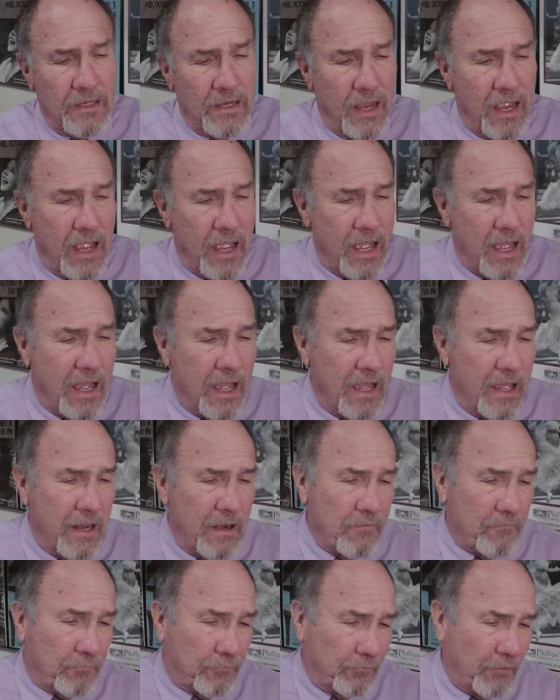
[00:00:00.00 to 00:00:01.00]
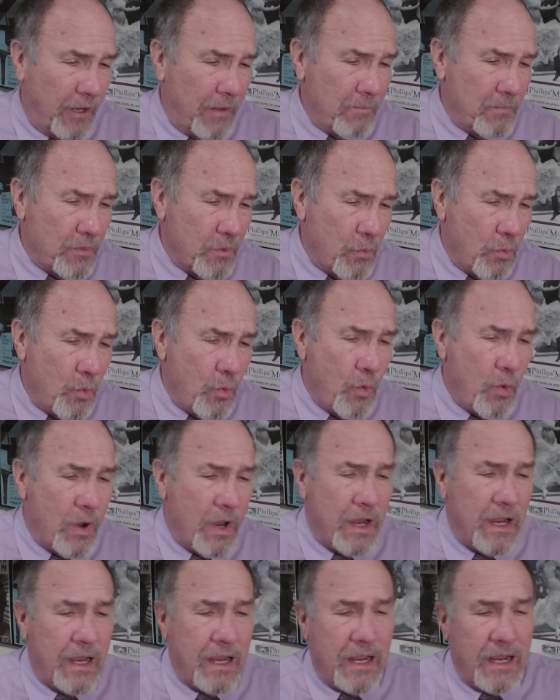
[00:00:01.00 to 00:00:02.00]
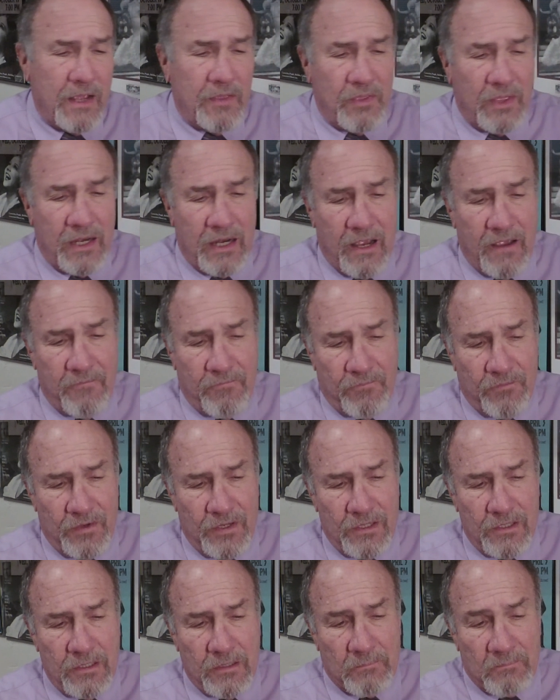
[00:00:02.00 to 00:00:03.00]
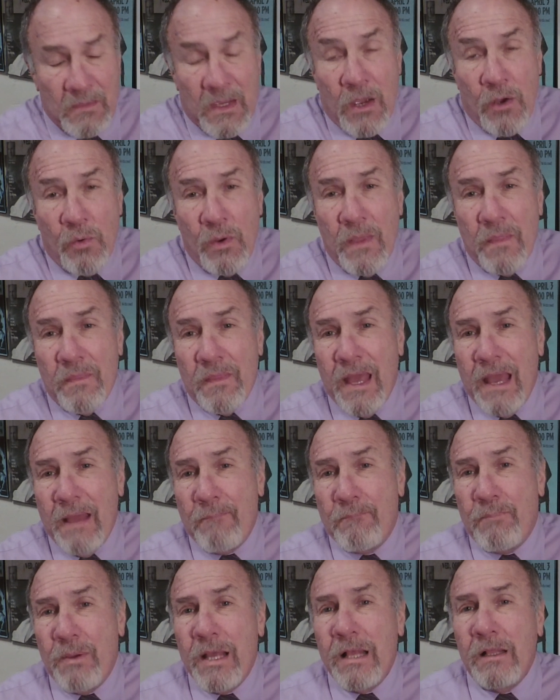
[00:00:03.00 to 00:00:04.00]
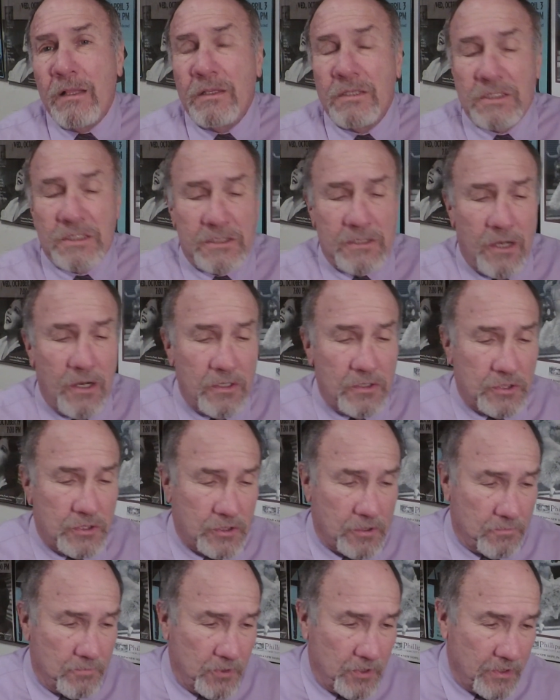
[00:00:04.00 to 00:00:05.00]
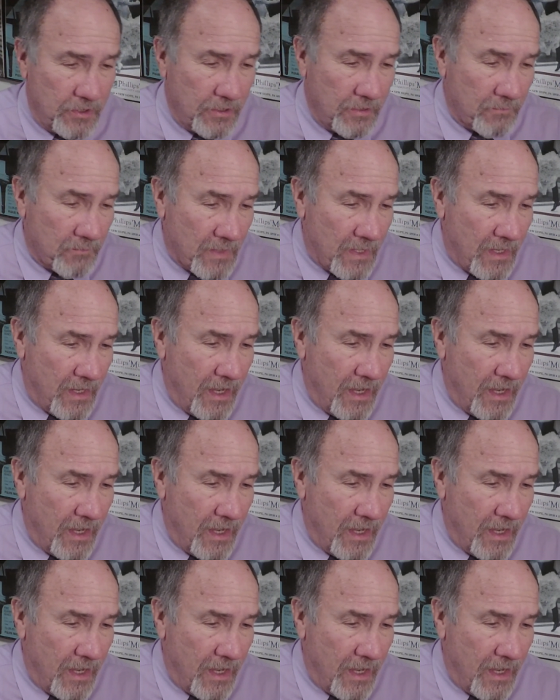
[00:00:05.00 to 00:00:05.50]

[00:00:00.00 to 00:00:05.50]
And from the way that I feel when that bell starts to peal,